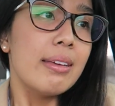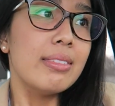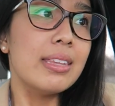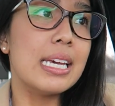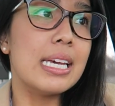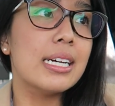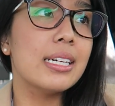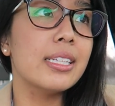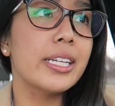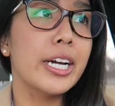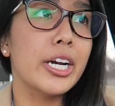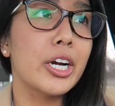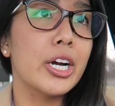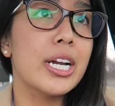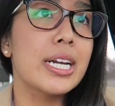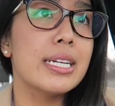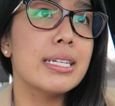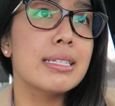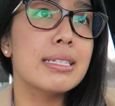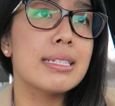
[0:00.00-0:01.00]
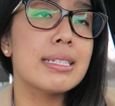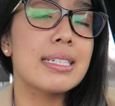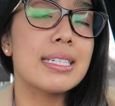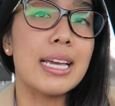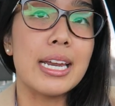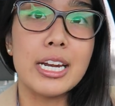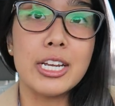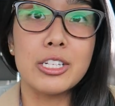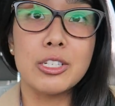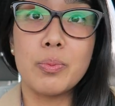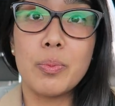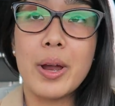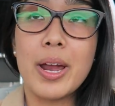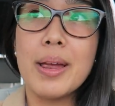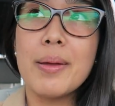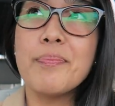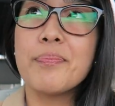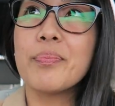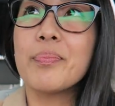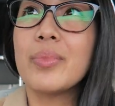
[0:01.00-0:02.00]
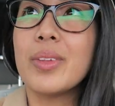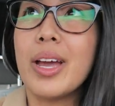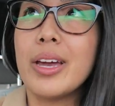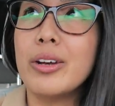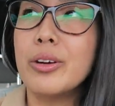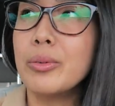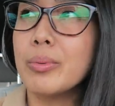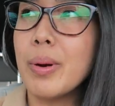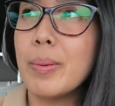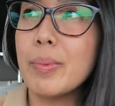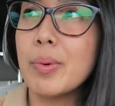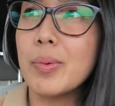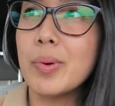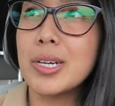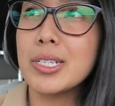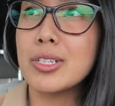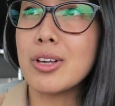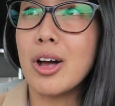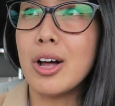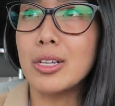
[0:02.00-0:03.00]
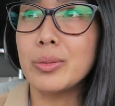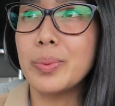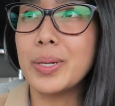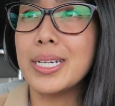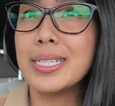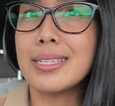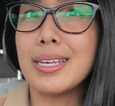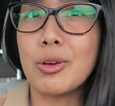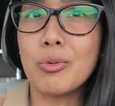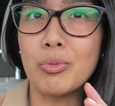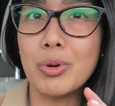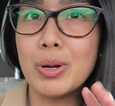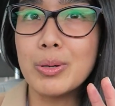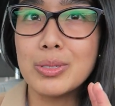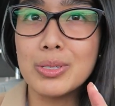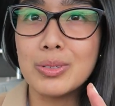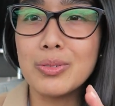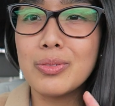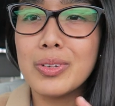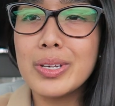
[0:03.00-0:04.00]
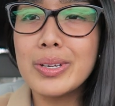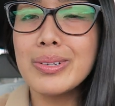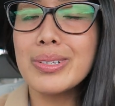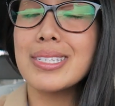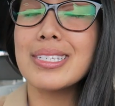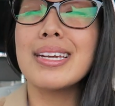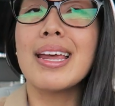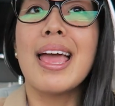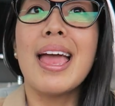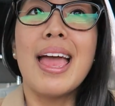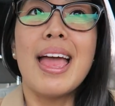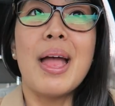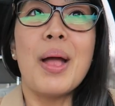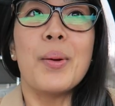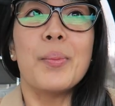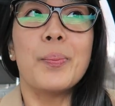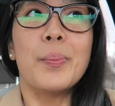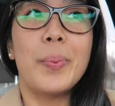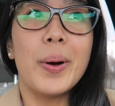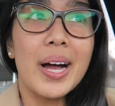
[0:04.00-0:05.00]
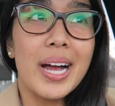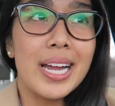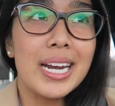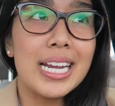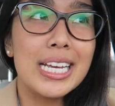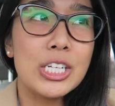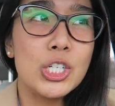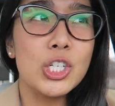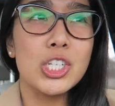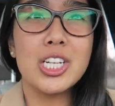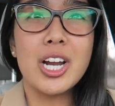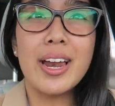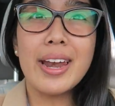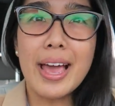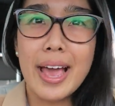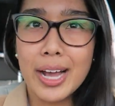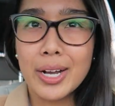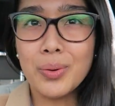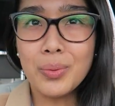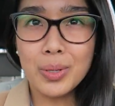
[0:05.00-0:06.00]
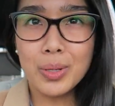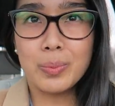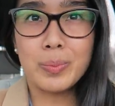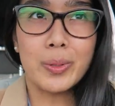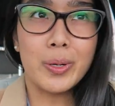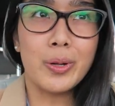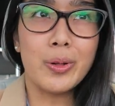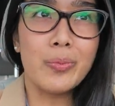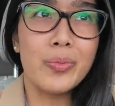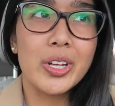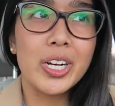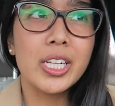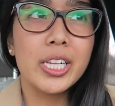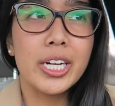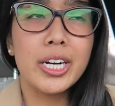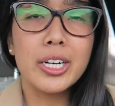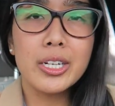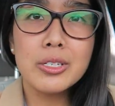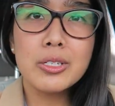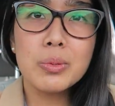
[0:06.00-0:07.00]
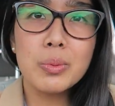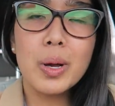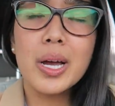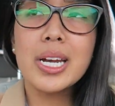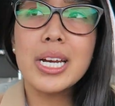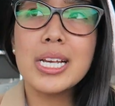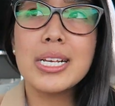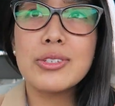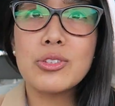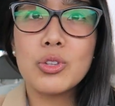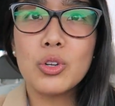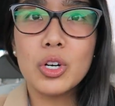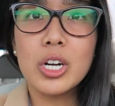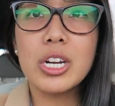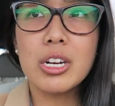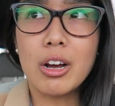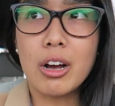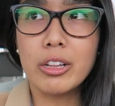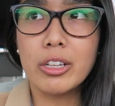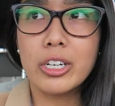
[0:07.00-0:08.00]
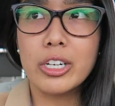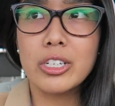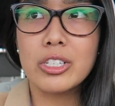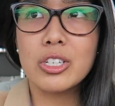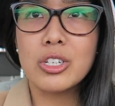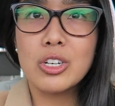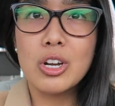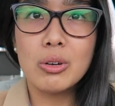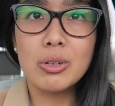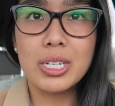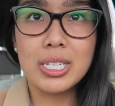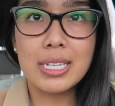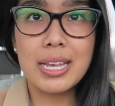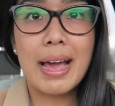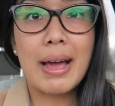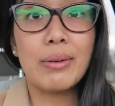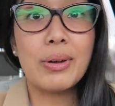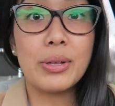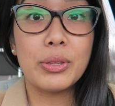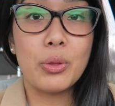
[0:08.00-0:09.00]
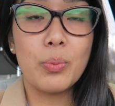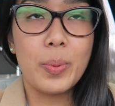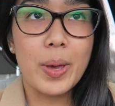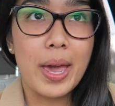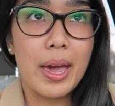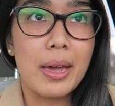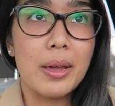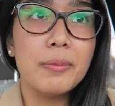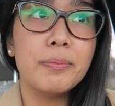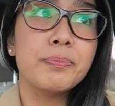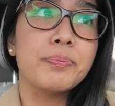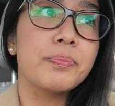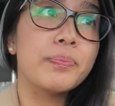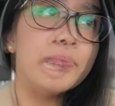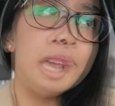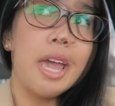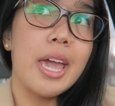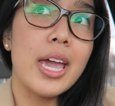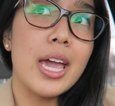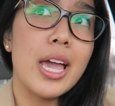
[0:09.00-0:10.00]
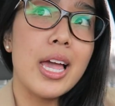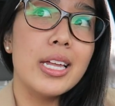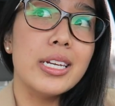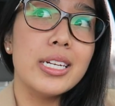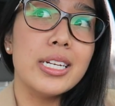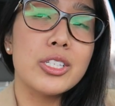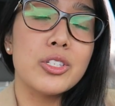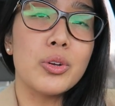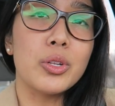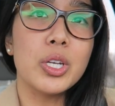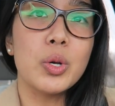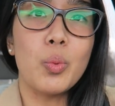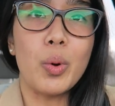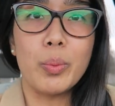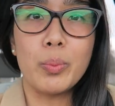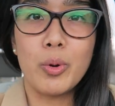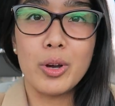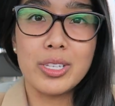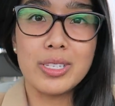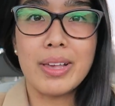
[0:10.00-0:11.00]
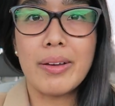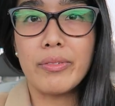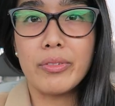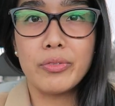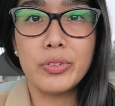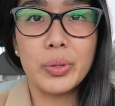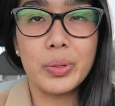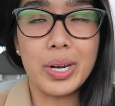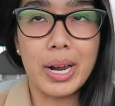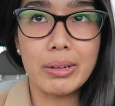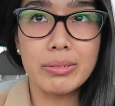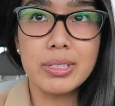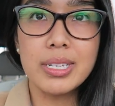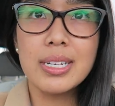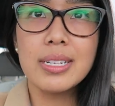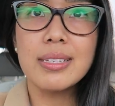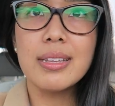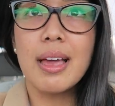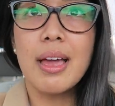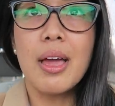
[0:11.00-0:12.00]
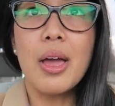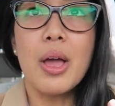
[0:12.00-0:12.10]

The Clarins setting spray. I don't remember what it's called, but it's like rose infused. But it's just not equitable. The Clarins one is $30, no discount at the Bay, and it's only 1.7 fluid ounces.